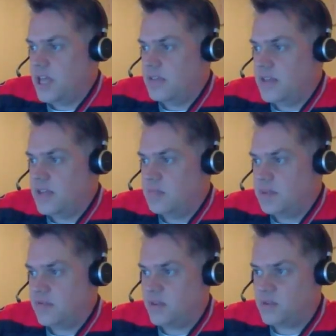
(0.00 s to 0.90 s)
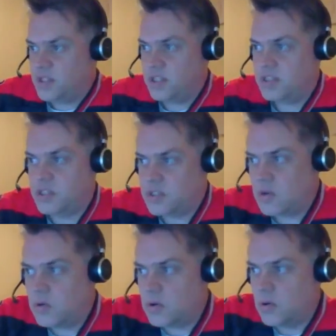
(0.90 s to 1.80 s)
and then Buffalo suddenly
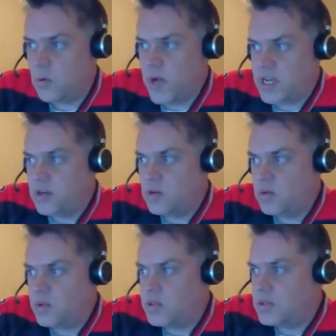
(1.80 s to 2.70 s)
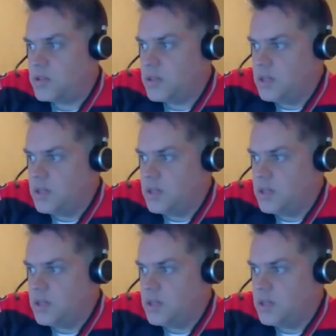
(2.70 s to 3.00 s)
scored a whole whack of goals.